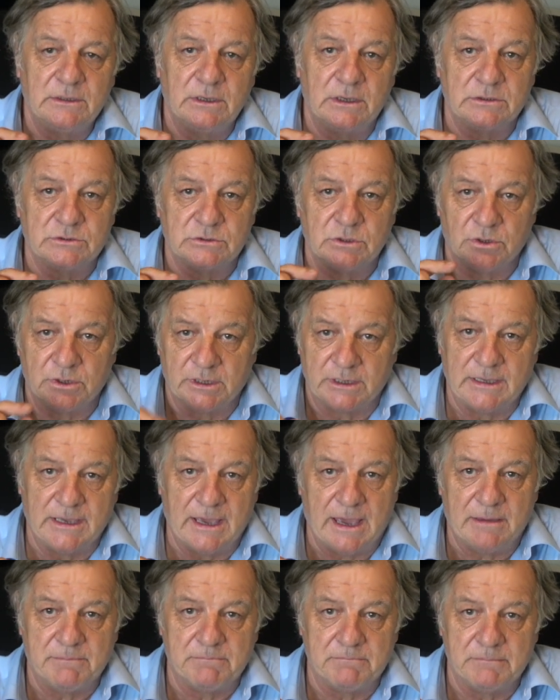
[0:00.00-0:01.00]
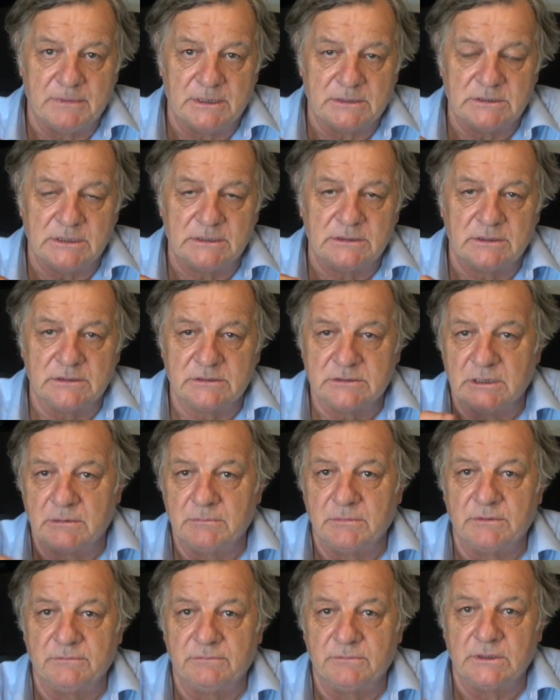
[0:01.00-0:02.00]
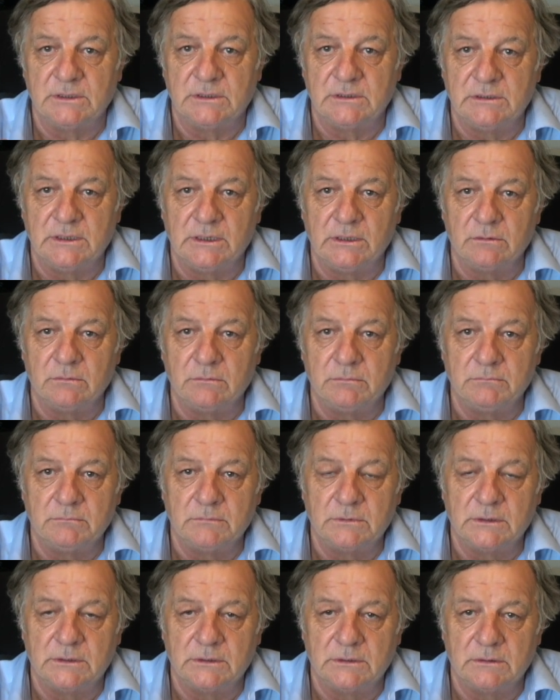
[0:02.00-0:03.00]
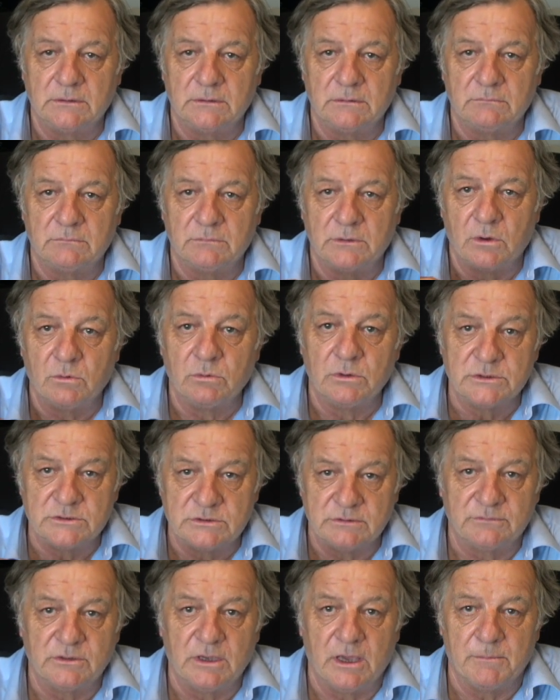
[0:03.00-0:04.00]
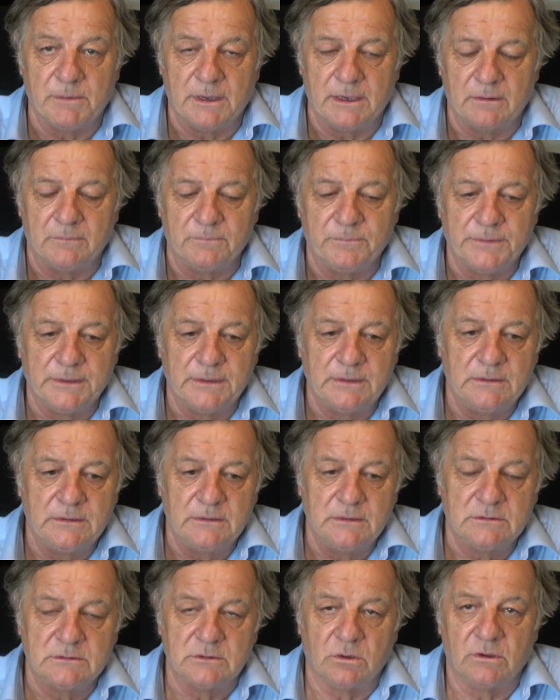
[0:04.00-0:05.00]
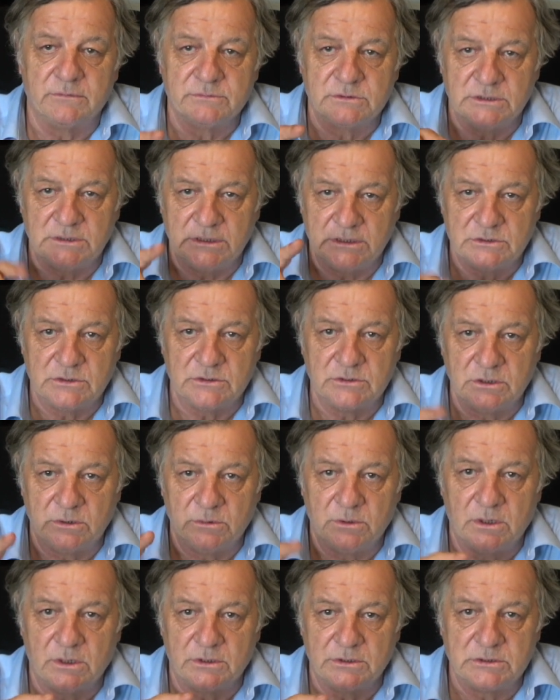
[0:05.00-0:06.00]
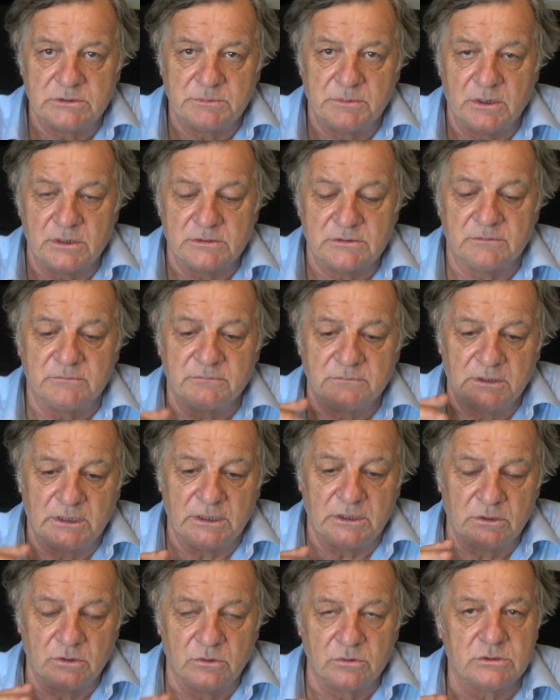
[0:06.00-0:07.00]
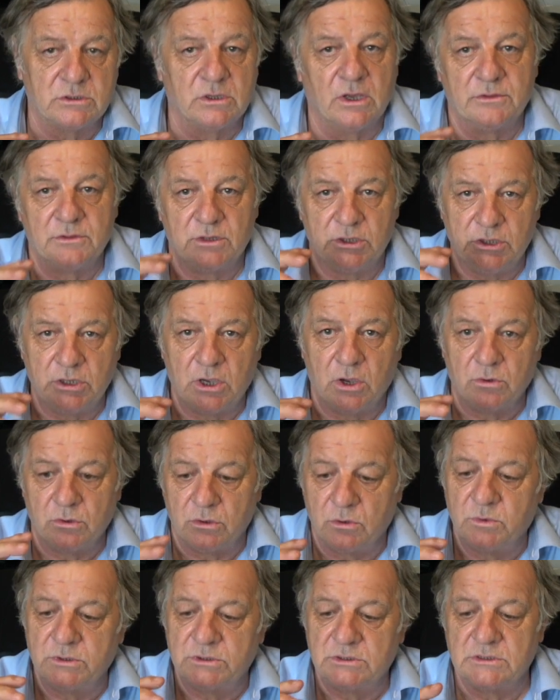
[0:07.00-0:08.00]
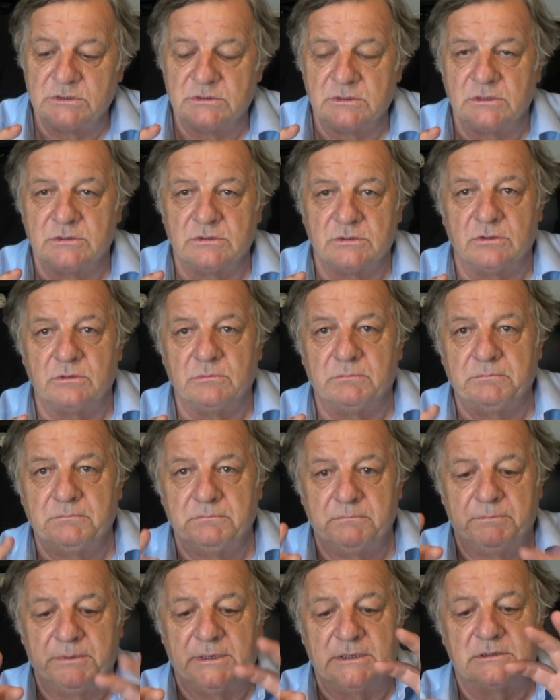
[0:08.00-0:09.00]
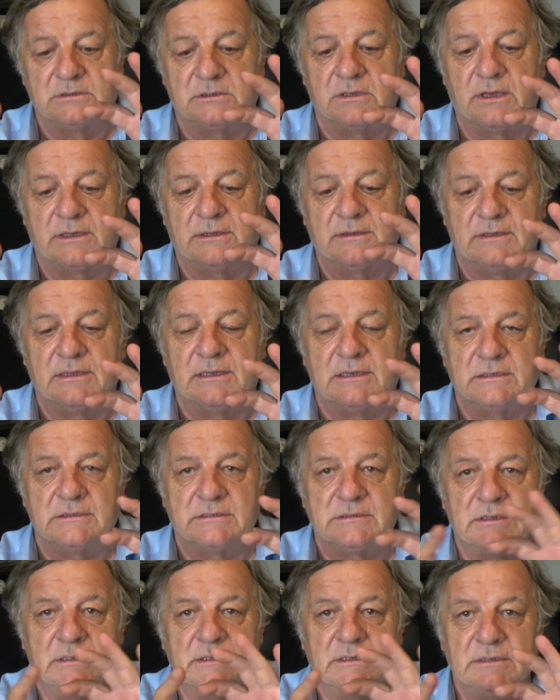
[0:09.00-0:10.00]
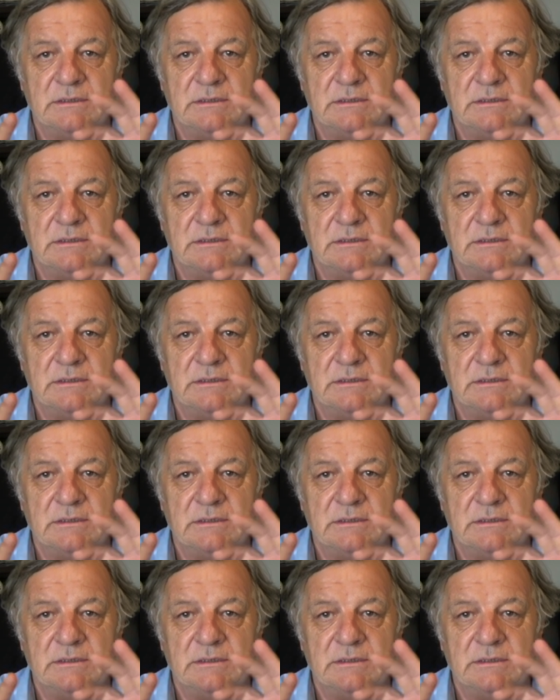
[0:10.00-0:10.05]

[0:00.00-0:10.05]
has got a cap missing, and some of the needle rollers have come out. So obviously needs a new Hardy Spicer. It looks like the yoke, which is the two bits like this.